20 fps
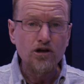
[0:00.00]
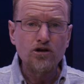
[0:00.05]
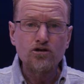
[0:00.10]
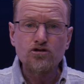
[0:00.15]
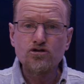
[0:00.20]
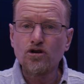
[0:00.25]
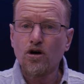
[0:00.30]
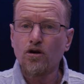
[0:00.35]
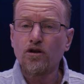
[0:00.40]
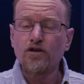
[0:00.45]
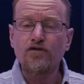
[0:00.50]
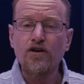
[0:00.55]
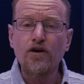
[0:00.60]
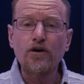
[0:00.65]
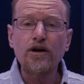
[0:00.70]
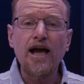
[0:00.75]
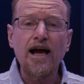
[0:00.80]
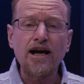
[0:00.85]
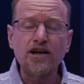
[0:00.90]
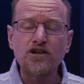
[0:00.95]
So the
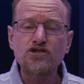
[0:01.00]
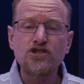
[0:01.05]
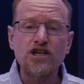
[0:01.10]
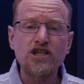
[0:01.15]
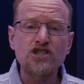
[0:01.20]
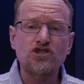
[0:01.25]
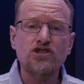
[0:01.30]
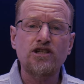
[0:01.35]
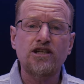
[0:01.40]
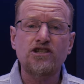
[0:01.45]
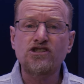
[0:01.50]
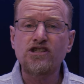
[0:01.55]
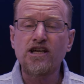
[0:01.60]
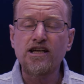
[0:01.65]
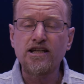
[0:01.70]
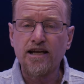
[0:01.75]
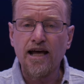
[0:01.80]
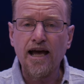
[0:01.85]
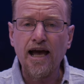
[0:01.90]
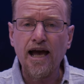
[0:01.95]
very accusation that
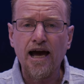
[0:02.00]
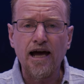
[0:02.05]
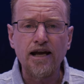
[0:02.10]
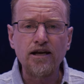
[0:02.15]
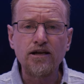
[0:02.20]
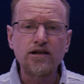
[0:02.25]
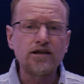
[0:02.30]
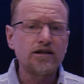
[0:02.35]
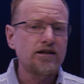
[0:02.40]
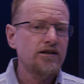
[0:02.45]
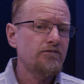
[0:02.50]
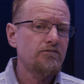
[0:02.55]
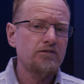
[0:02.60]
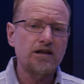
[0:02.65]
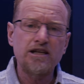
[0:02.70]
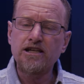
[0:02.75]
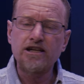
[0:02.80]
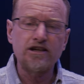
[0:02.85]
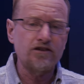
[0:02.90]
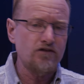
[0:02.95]
Satan had,
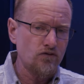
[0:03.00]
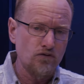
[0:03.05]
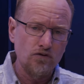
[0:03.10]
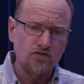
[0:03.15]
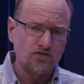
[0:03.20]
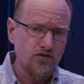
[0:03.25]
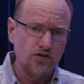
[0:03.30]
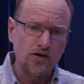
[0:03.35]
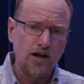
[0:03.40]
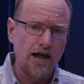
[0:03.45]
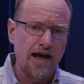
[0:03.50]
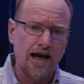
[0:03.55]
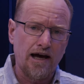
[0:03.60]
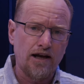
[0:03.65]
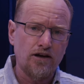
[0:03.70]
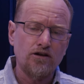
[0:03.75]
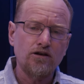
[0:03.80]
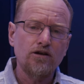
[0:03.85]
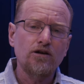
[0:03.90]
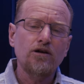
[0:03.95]
it didn't
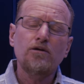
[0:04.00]
land.